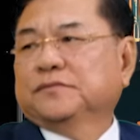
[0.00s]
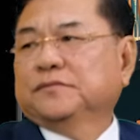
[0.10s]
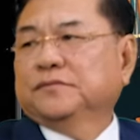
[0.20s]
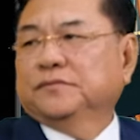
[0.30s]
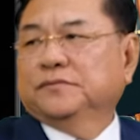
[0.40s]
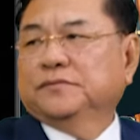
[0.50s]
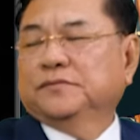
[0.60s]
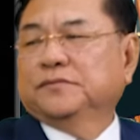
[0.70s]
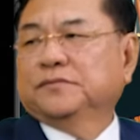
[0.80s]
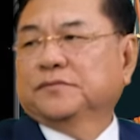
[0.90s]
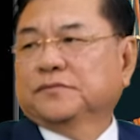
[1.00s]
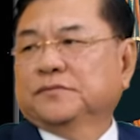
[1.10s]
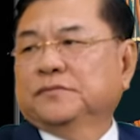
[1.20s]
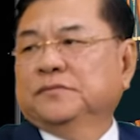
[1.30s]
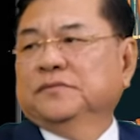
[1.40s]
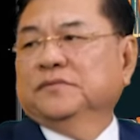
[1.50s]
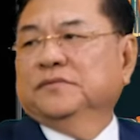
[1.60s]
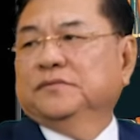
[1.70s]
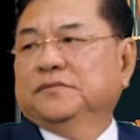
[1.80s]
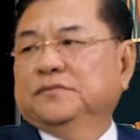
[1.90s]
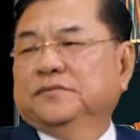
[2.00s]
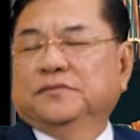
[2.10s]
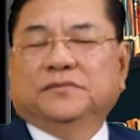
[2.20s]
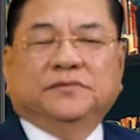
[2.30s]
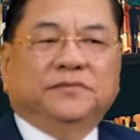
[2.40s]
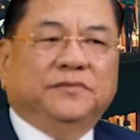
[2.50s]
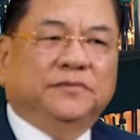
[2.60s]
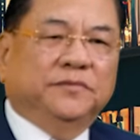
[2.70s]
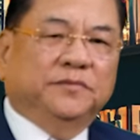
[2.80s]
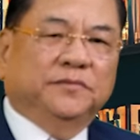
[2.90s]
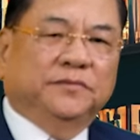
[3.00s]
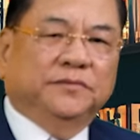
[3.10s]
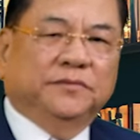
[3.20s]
(not speaking)